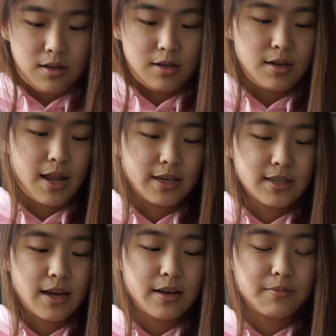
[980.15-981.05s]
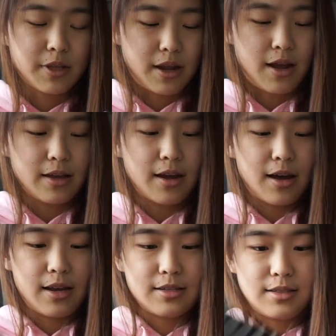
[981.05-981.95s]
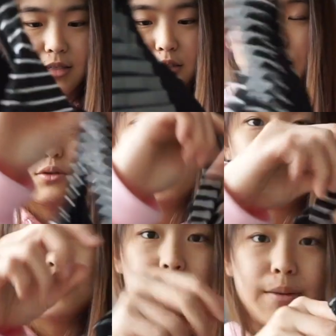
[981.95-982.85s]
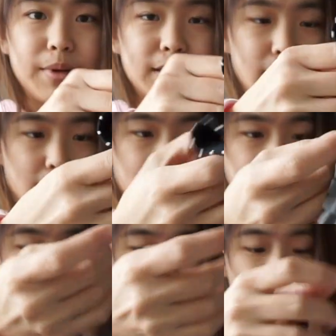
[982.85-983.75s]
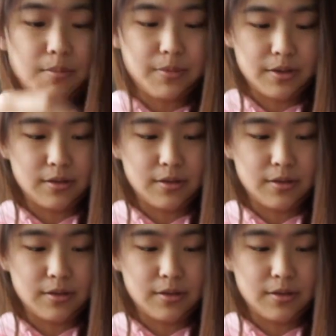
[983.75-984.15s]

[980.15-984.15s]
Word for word: the next item that i got is this lululemon tank top